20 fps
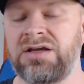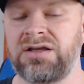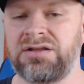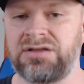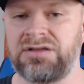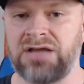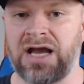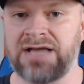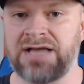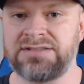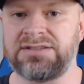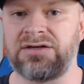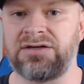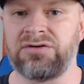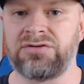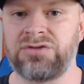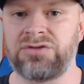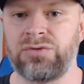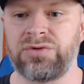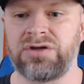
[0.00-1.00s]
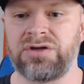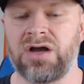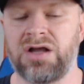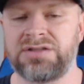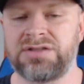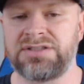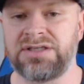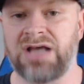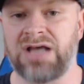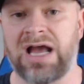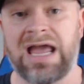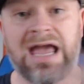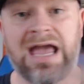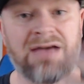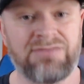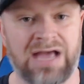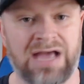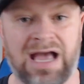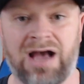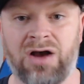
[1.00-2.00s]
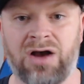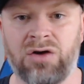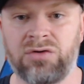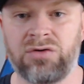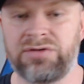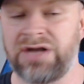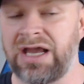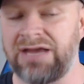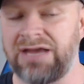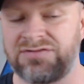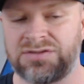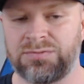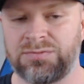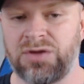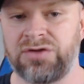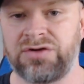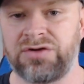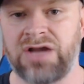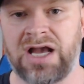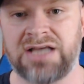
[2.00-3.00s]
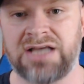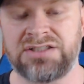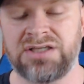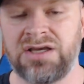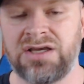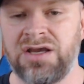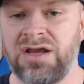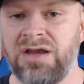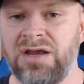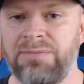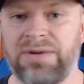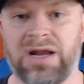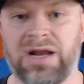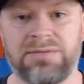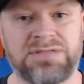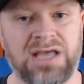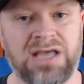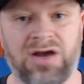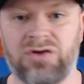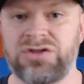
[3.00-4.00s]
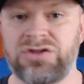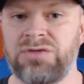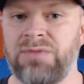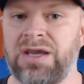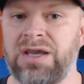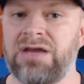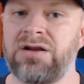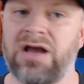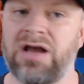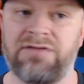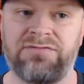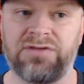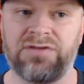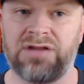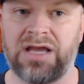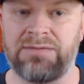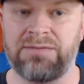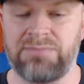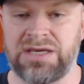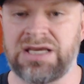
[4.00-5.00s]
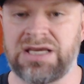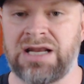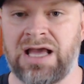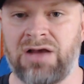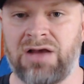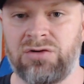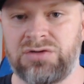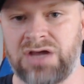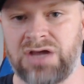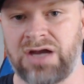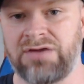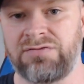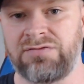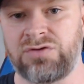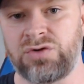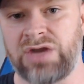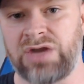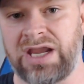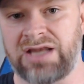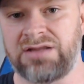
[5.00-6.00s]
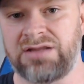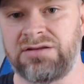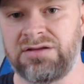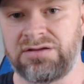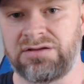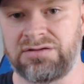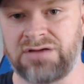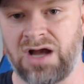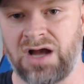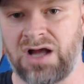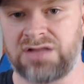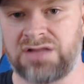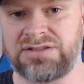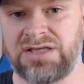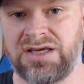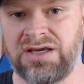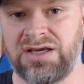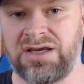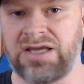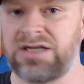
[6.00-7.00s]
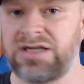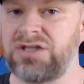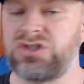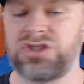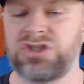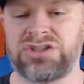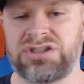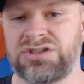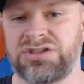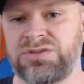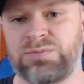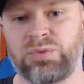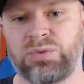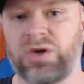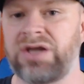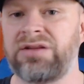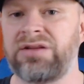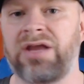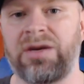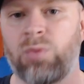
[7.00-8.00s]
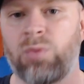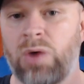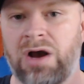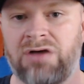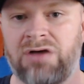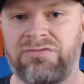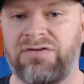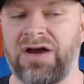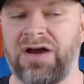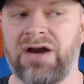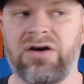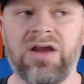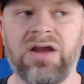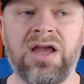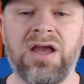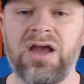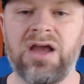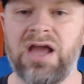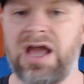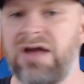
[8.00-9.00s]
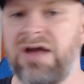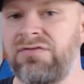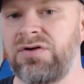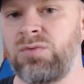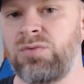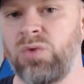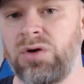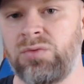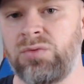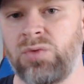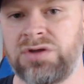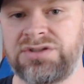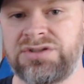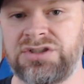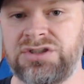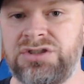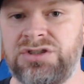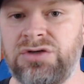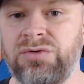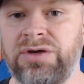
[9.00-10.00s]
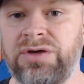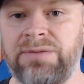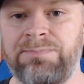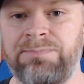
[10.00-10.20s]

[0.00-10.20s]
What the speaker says: guys that are doing content, I have Al and I have some other guys. But I'm telling you, man, I feel like me and Al kind of created the content, and it just has spread like wildfire. Everyone wants to do it,